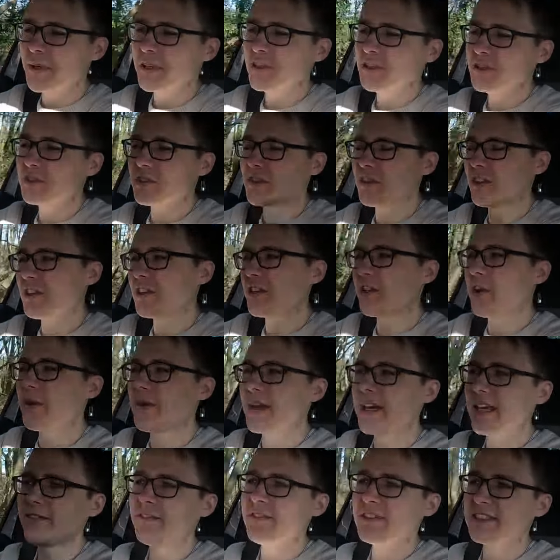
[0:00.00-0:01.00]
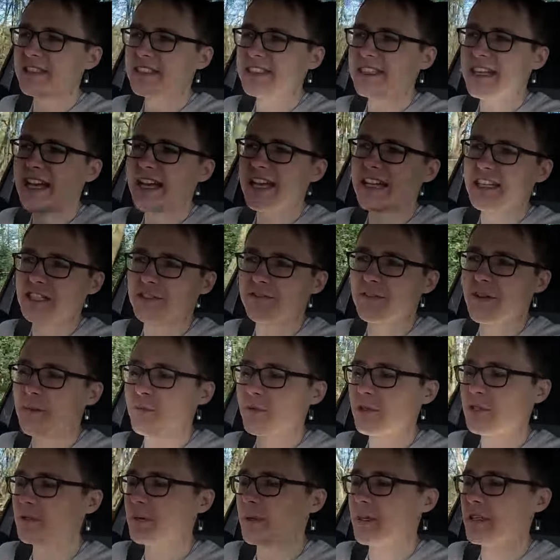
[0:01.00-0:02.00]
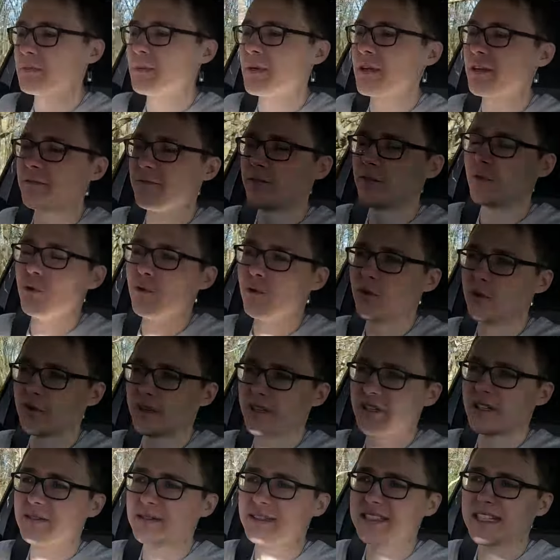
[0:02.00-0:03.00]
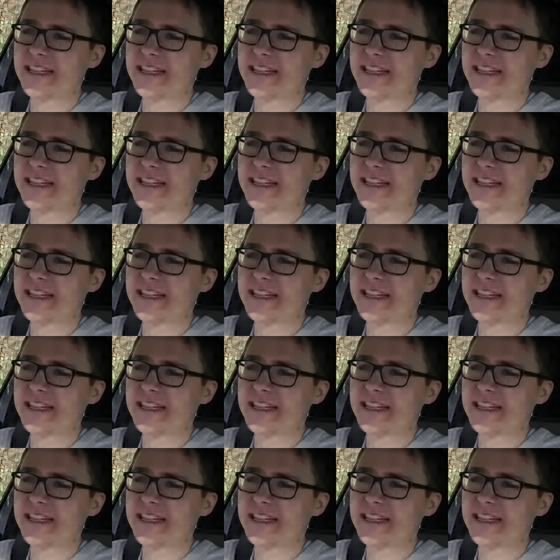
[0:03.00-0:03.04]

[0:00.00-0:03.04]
Because, you know, even today, it's February 2024,